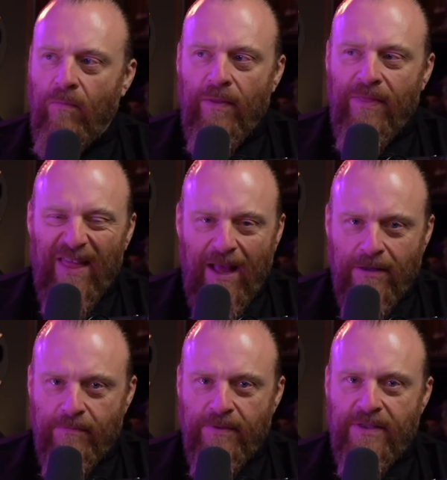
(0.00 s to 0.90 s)

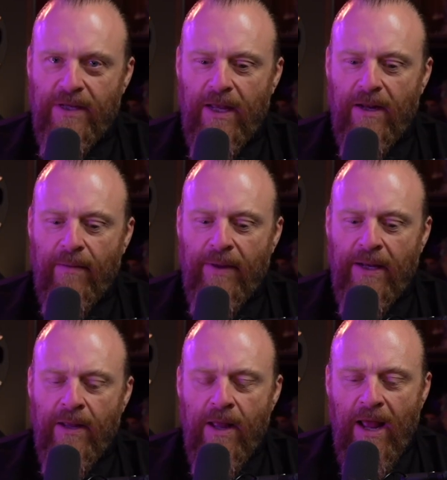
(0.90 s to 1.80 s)
1000%. I mean,
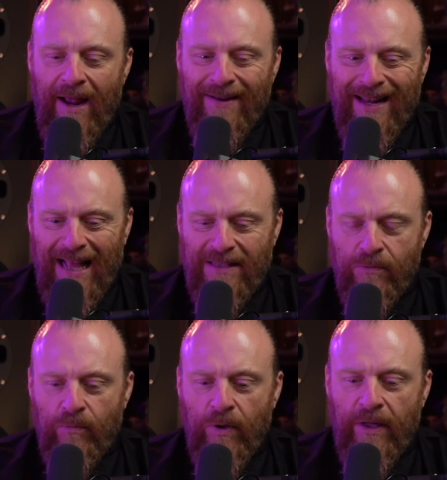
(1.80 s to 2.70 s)
and that's
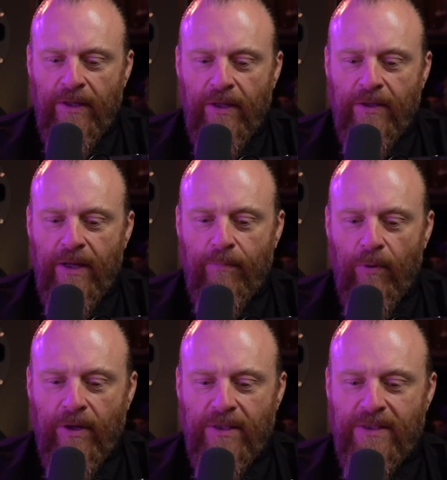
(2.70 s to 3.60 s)
really the
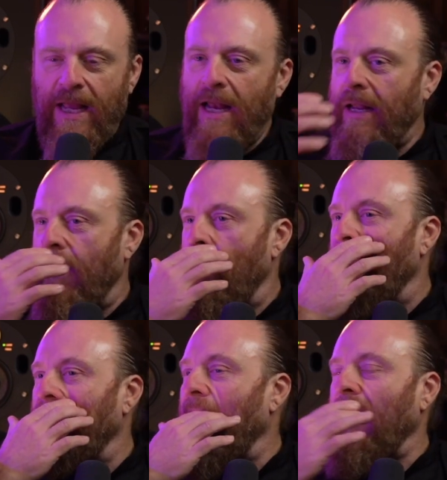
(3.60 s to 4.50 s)
deeper understanding
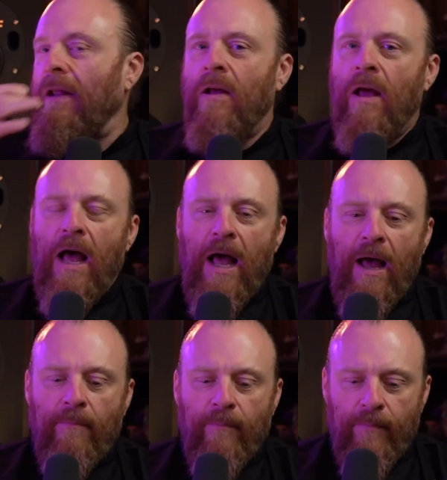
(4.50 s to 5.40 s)
of that
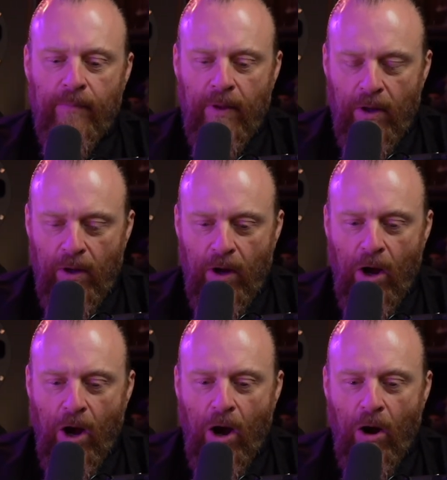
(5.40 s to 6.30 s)
um,
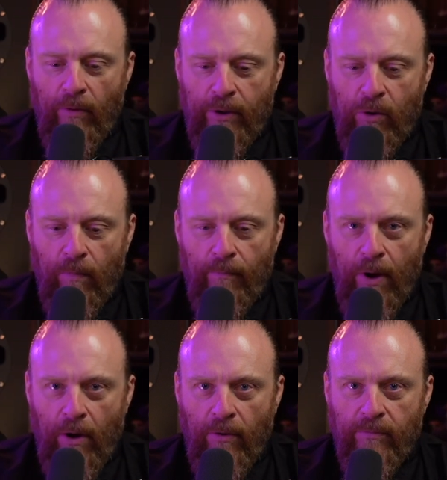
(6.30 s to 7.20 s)
oracle
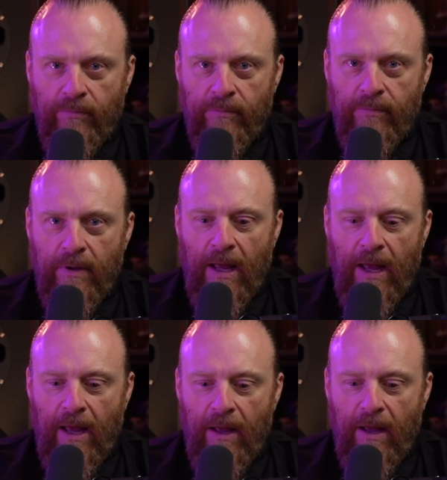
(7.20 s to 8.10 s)
bone
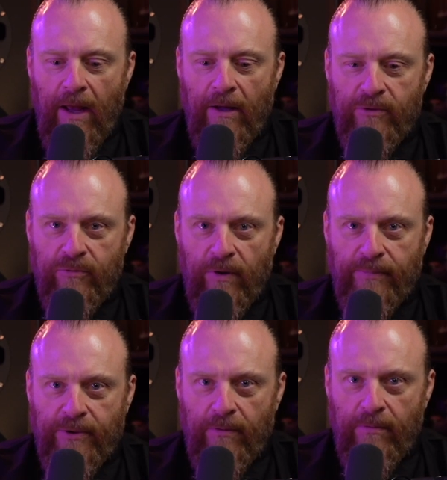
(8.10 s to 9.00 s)
uh, uh,
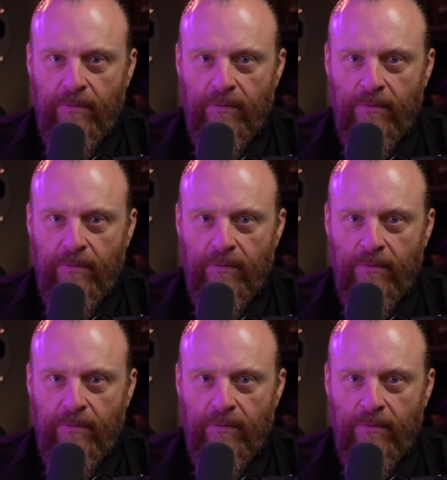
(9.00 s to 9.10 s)
scripture